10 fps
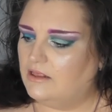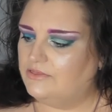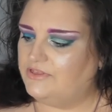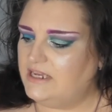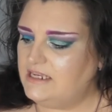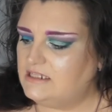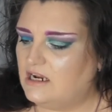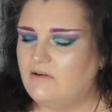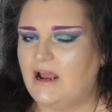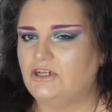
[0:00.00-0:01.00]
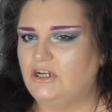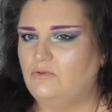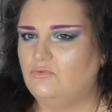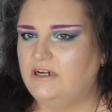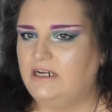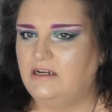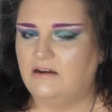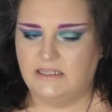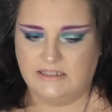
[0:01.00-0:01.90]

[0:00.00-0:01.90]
These are actually really nice.